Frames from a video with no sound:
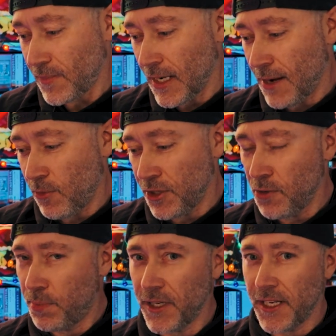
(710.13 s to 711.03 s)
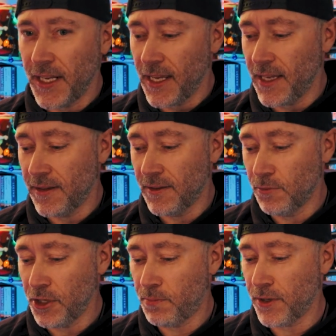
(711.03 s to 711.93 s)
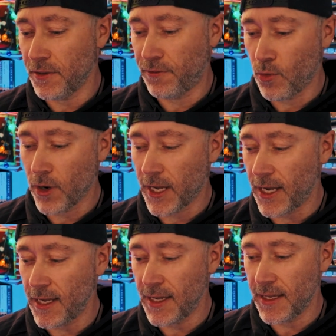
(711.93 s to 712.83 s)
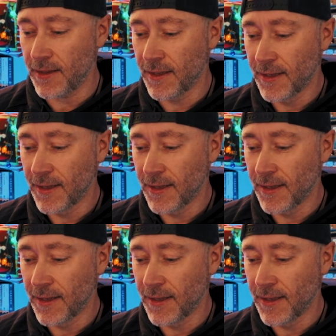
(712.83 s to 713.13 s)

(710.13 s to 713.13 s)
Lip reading: when you put it in, when you put the 4K in,